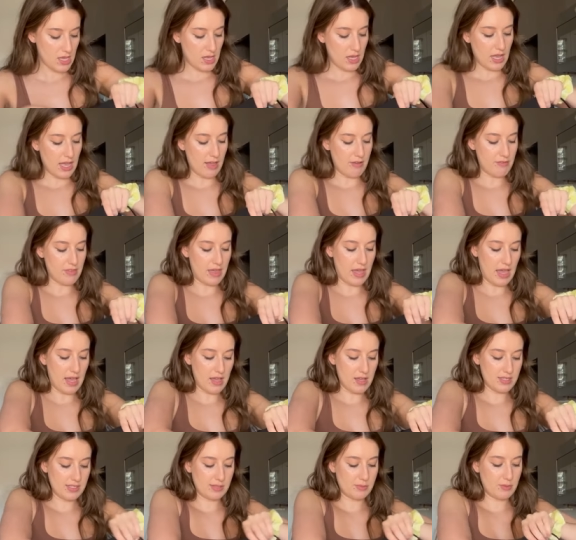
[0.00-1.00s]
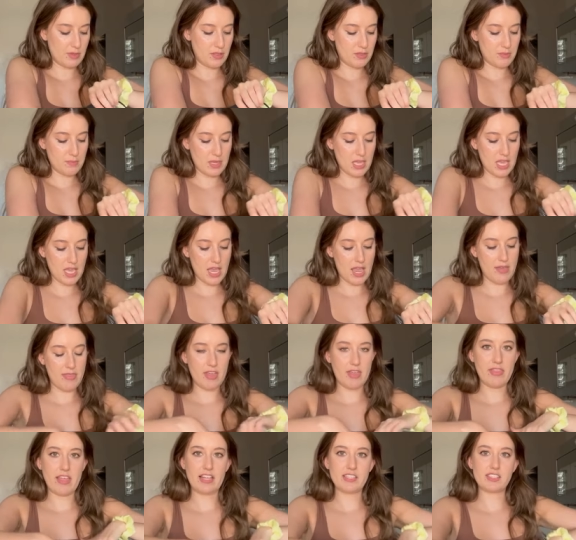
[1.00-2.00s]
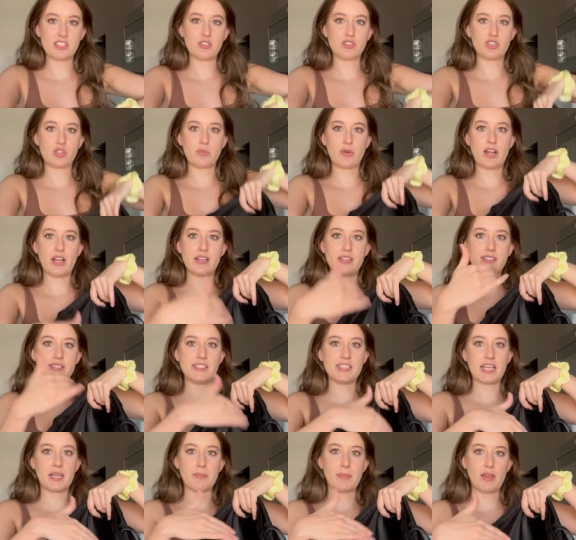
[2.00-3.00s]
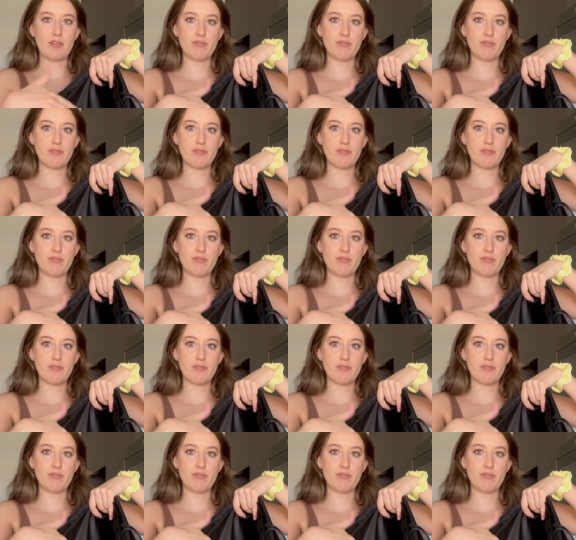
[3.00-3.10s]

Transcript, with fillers: Have that with me, and then that's usually where I stick my